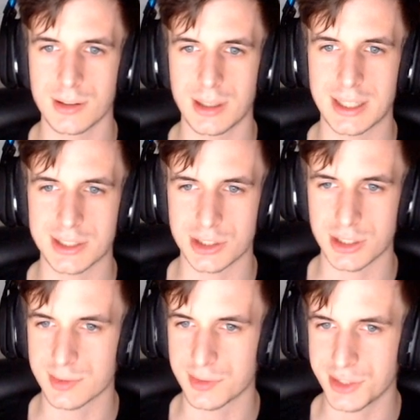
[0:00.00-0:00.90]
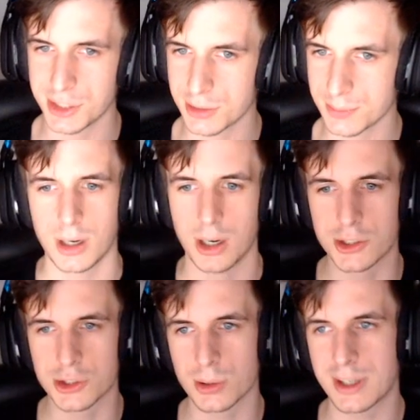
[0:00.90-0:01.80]
at the start of the video.
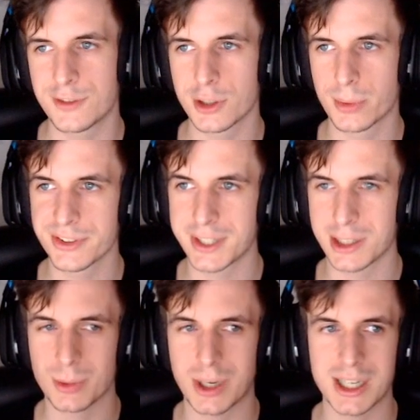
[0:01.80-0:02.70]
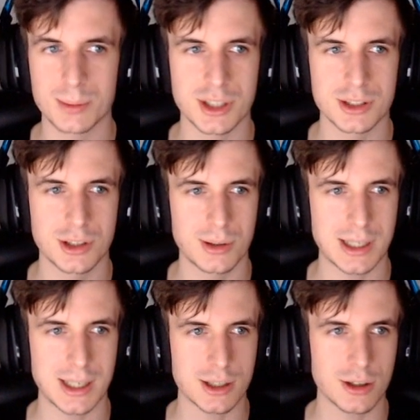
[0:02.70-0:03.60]
Also, if you're wondering why I'm not going
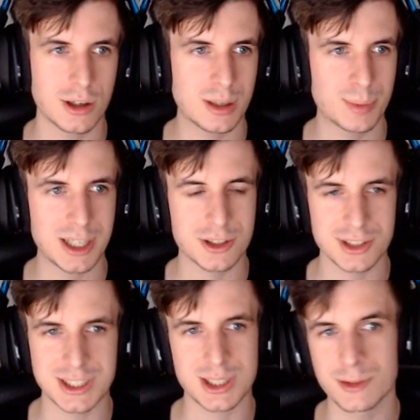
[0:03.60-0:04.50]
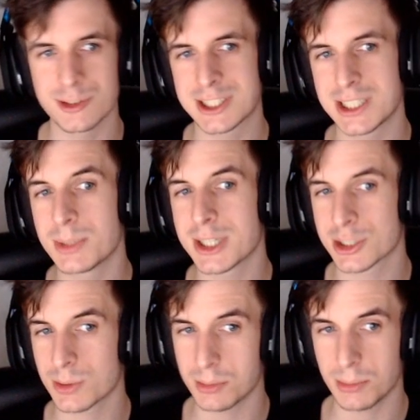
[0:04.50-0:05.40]
like, oh, Pelagos is obviously the
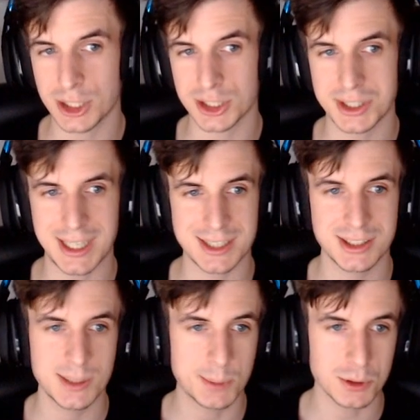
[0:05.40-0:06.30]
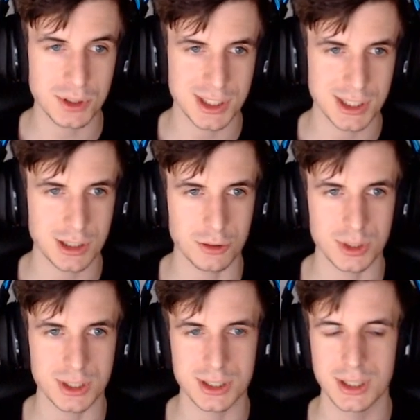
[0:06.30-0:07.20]
best one because he has 3 Potency
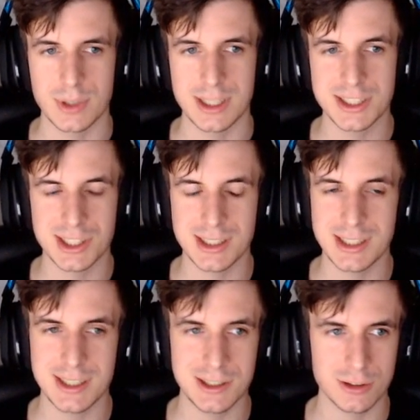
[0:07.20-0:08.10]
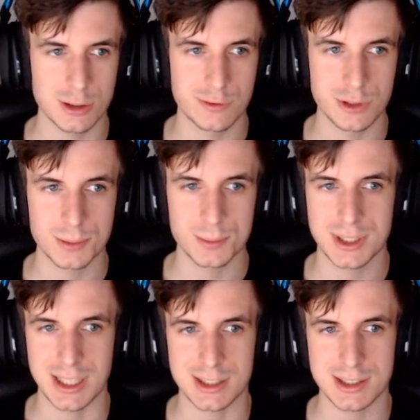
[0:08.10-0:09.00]
Conduits. Recently, Eon confirmed that